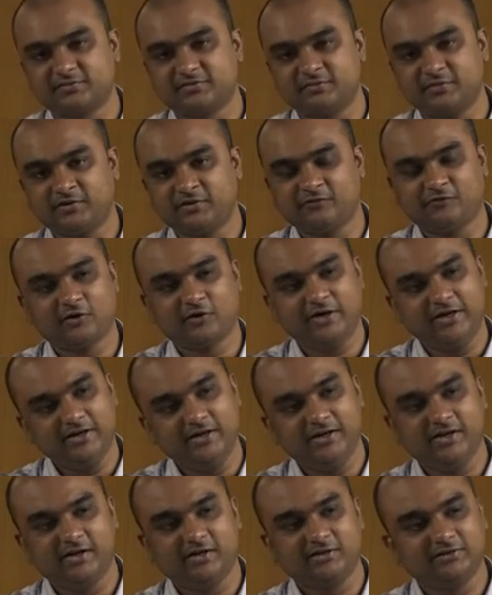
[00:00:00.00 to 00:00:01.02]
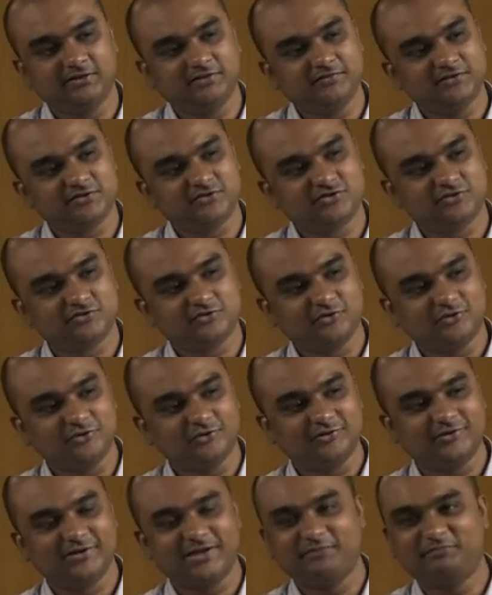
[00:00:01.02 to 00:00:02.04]
but for India they were
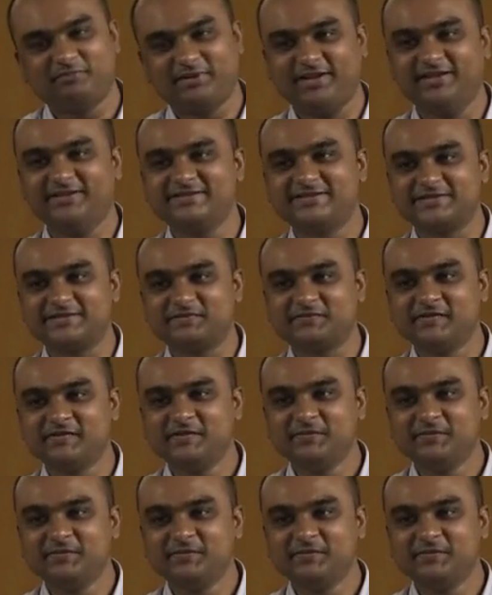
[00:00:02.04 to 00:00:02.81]
so apprehensive